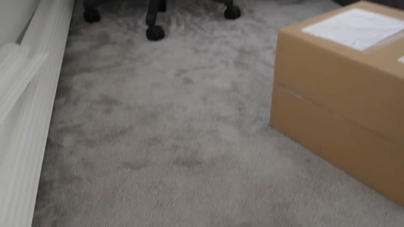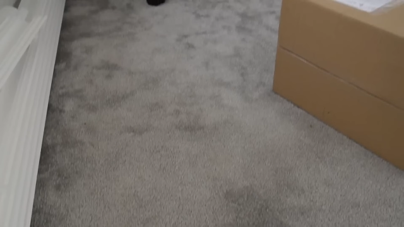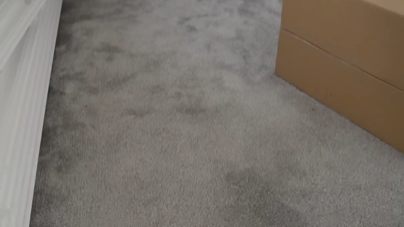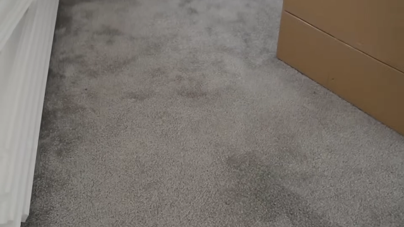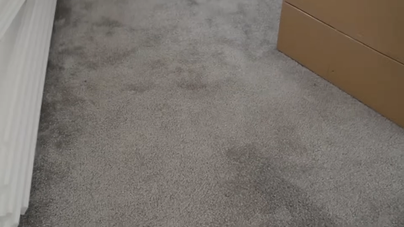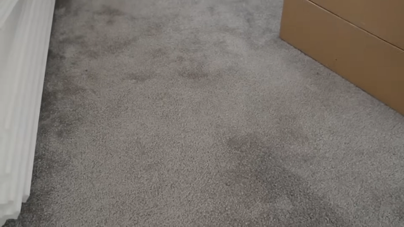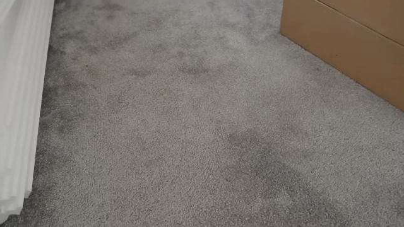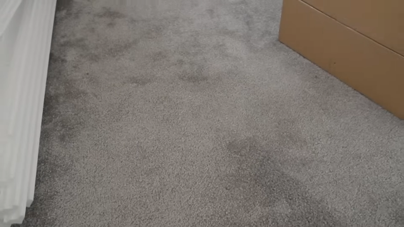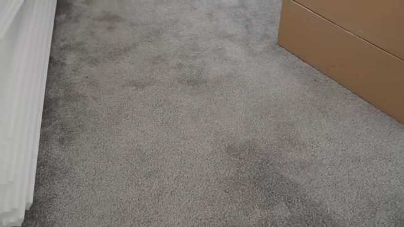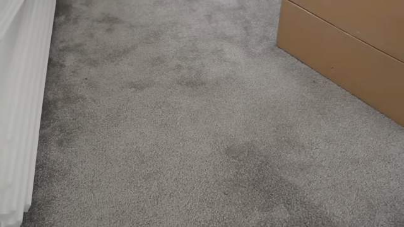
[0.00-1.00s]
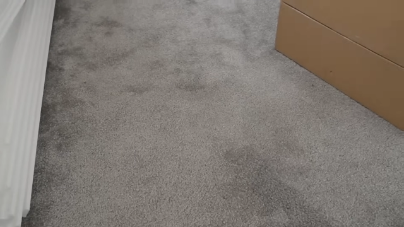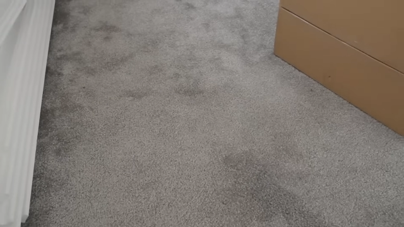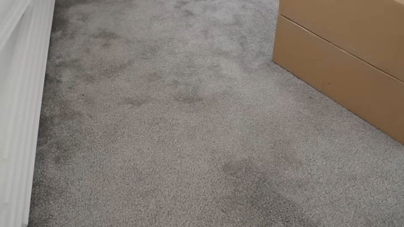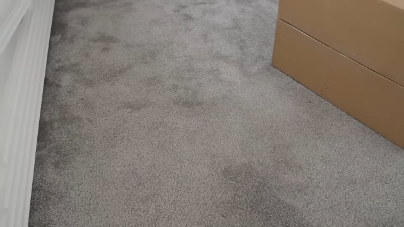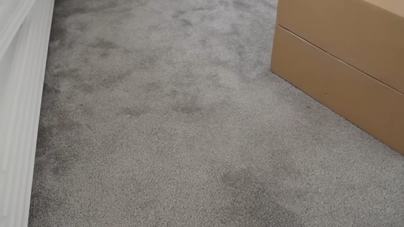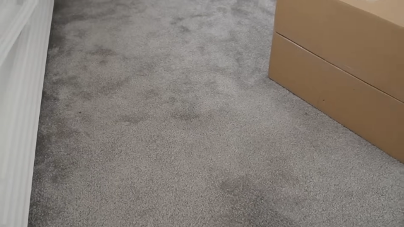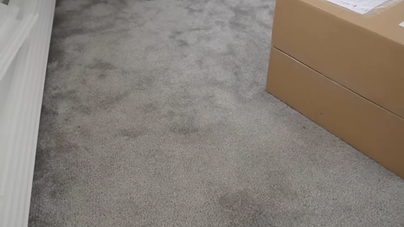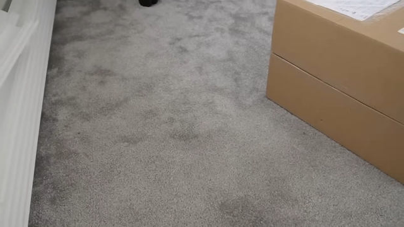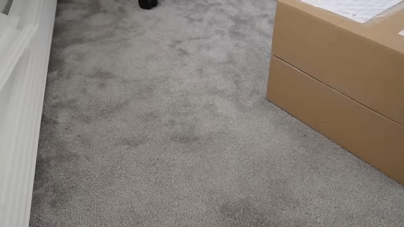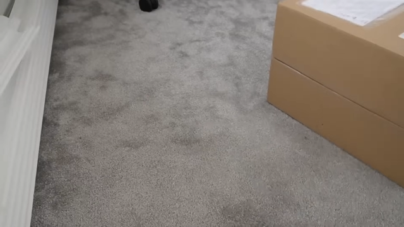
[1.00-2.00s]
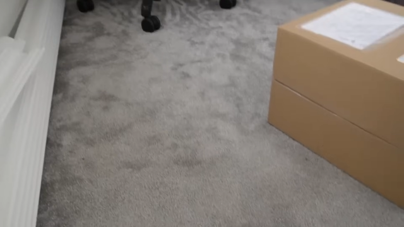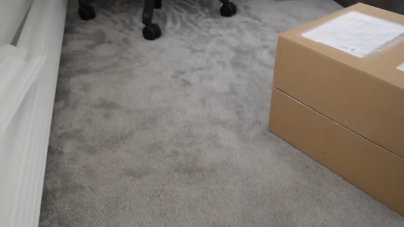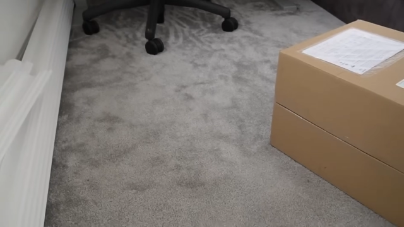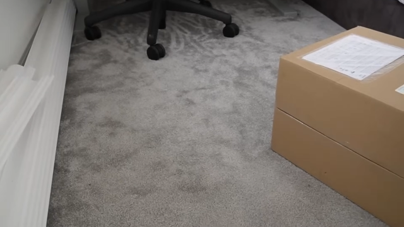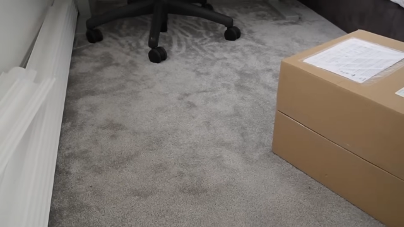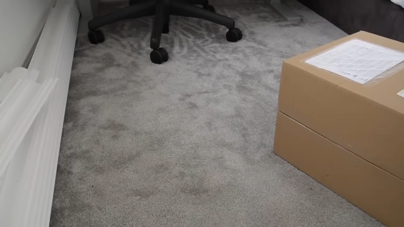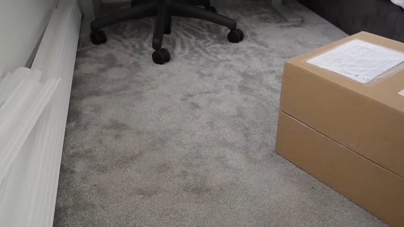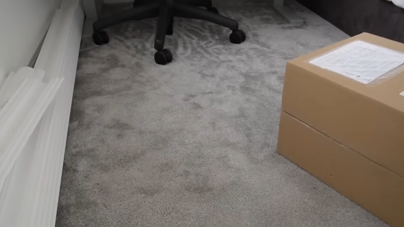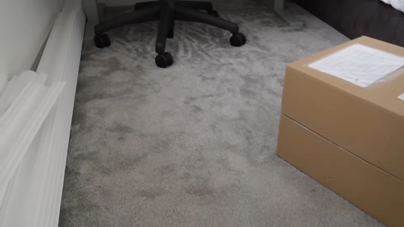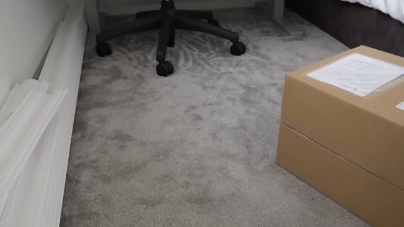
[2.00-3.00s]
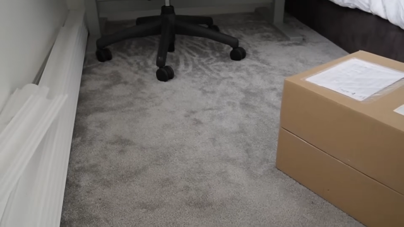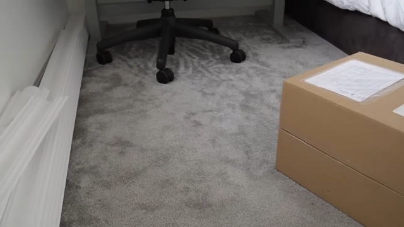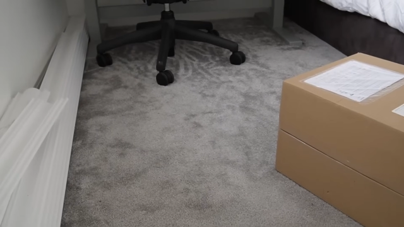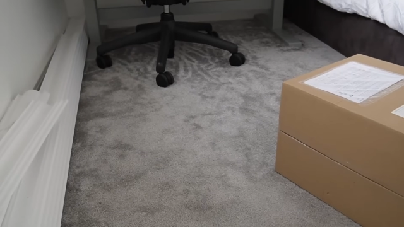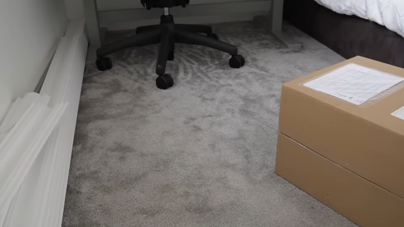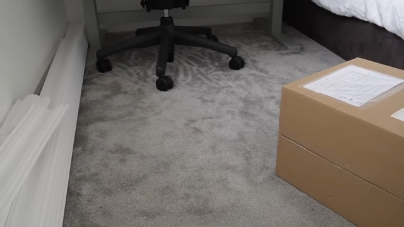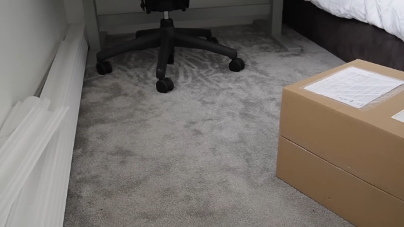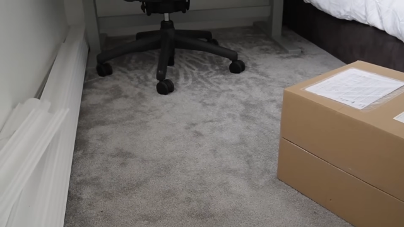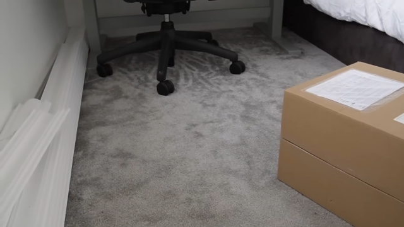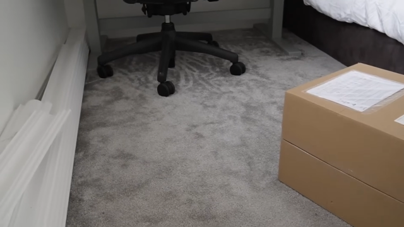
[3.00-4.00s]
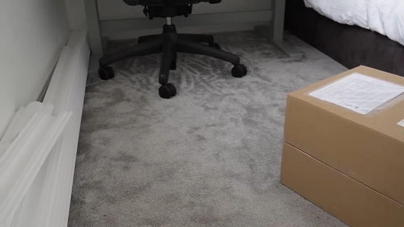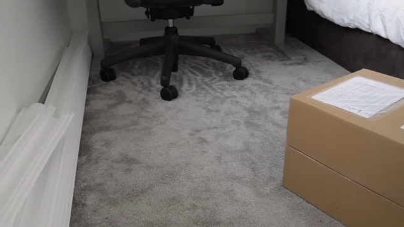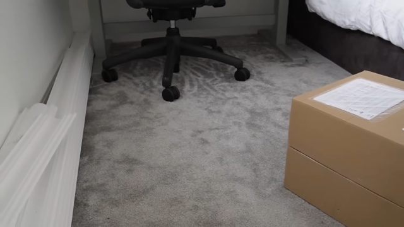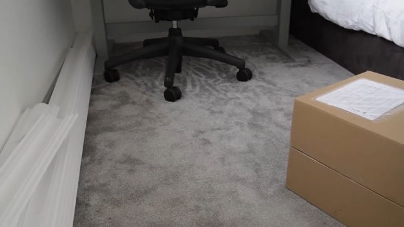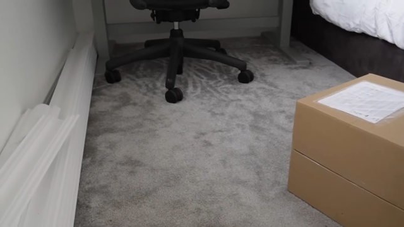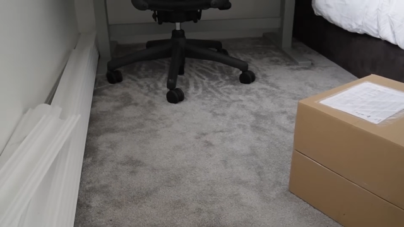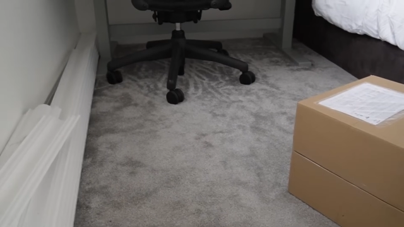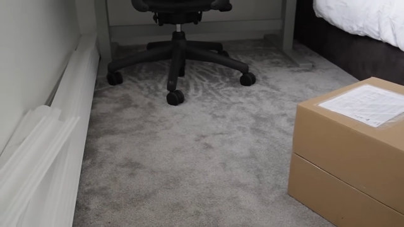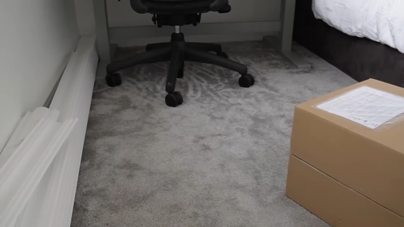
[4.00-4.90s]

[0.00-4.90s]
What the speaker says: No face is visible, so there are no lips to read.